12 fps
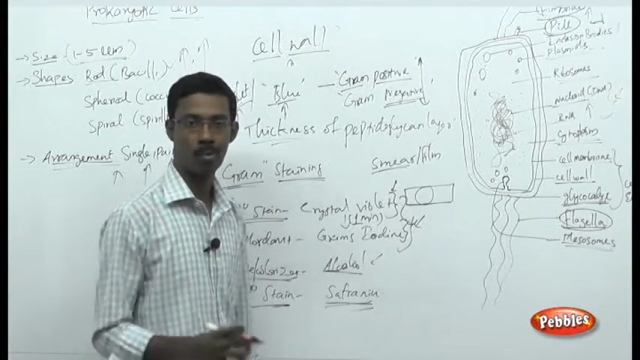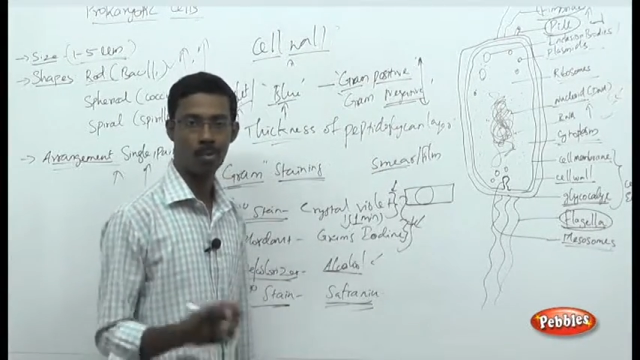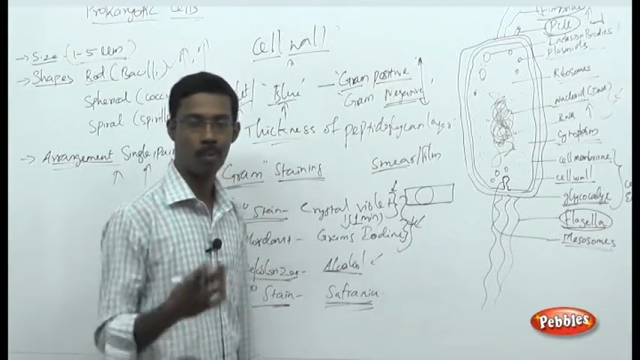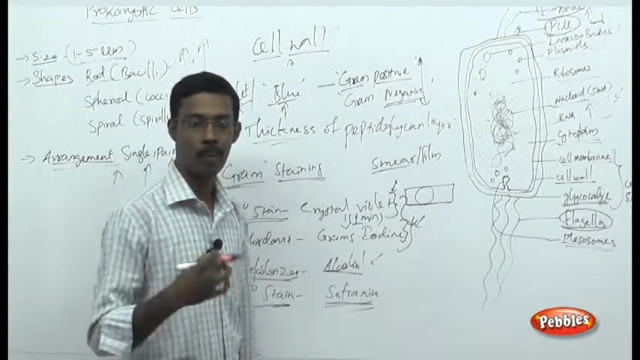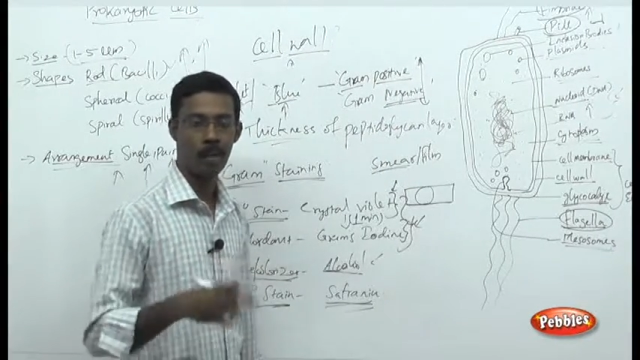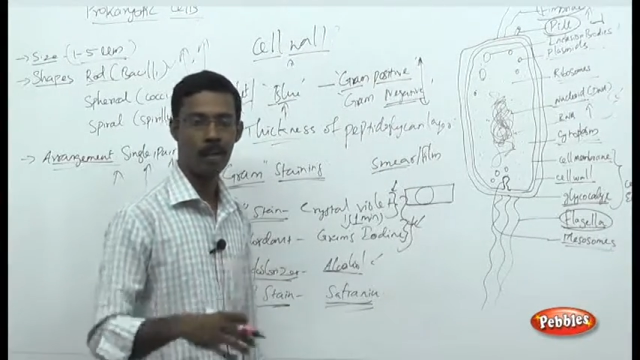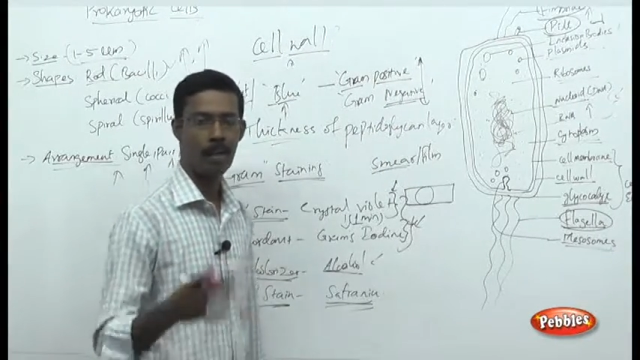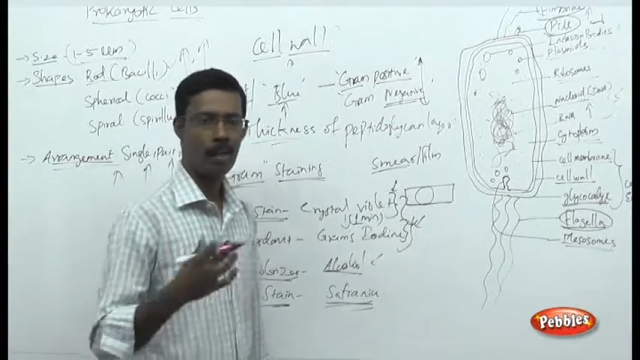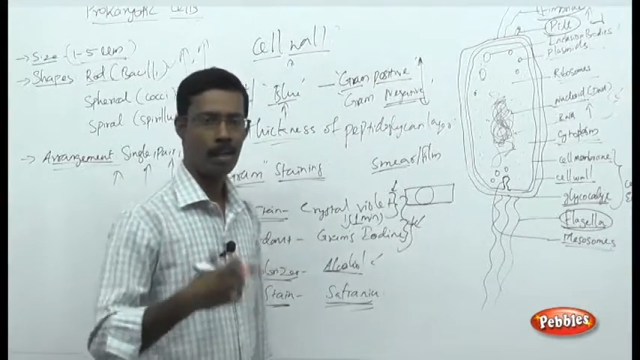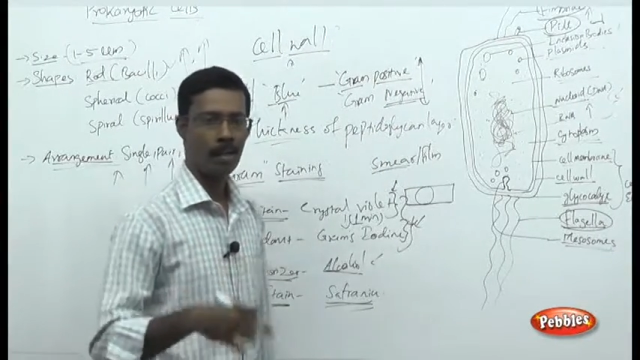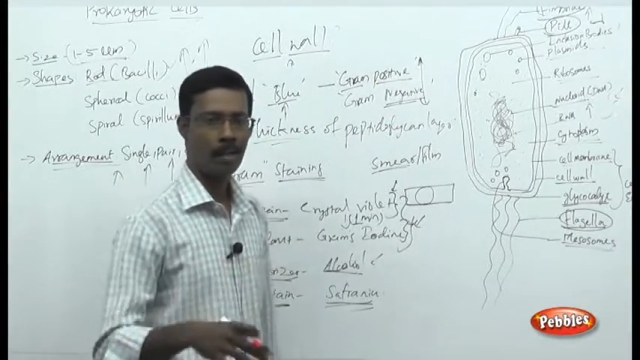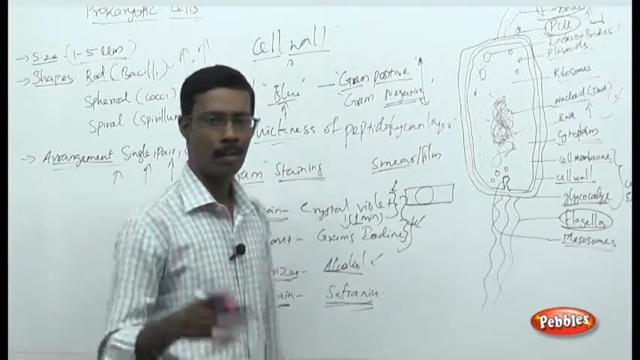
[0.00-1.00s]
so
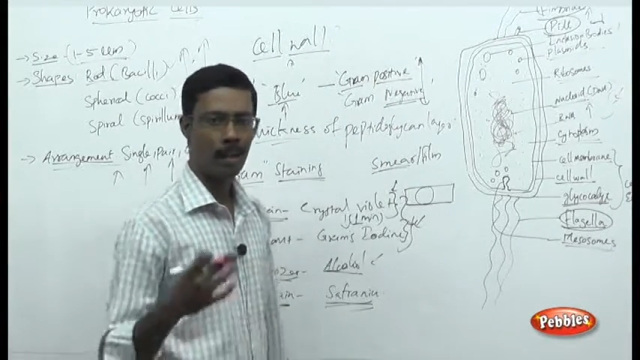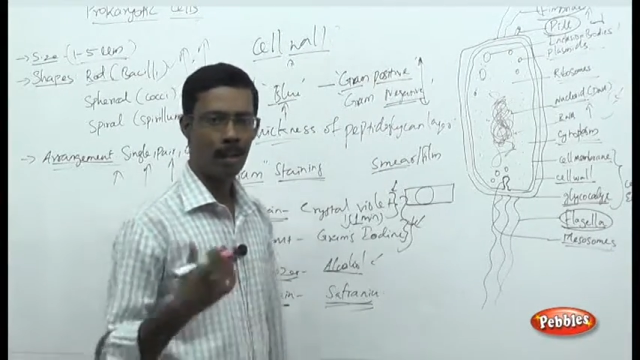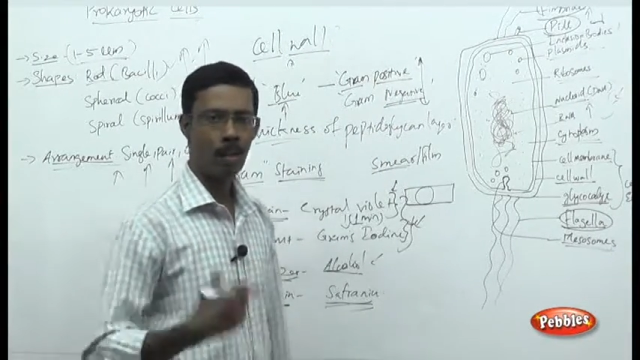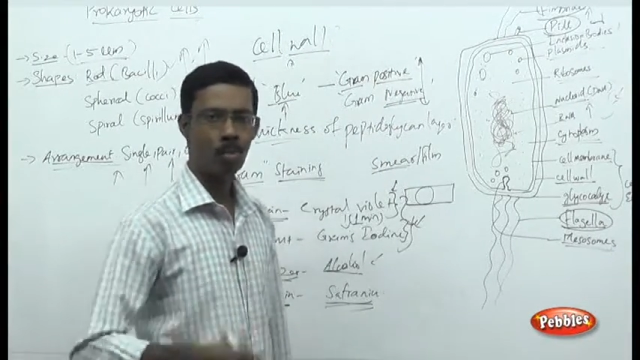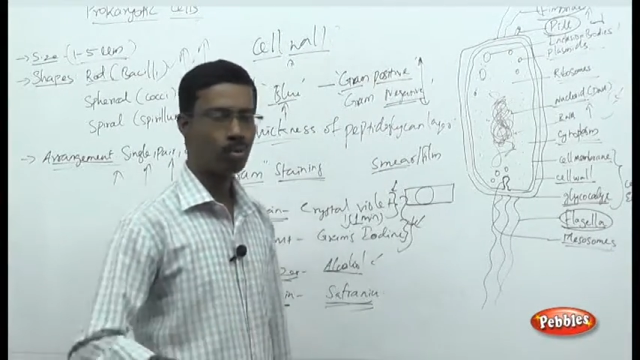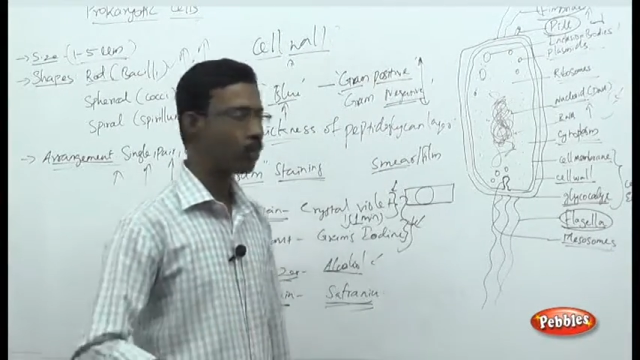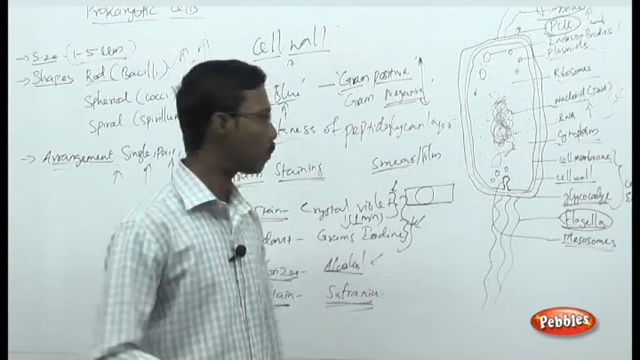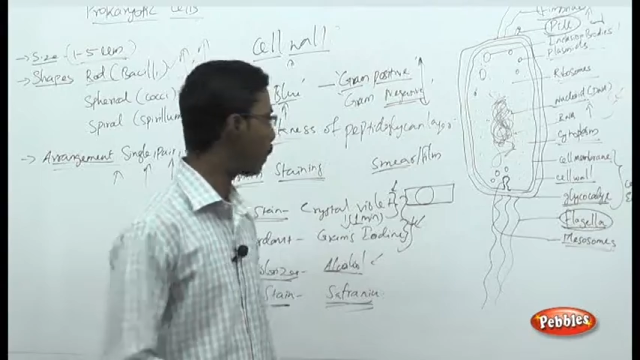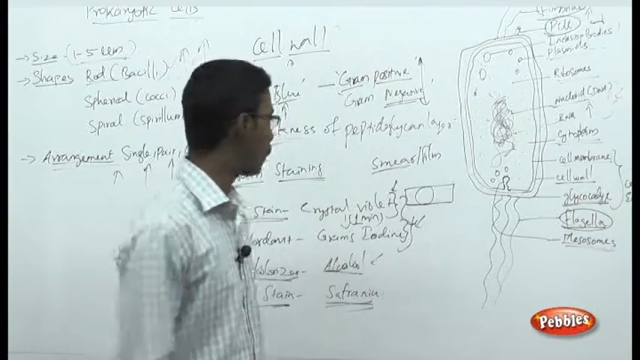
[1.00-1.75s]
they lose up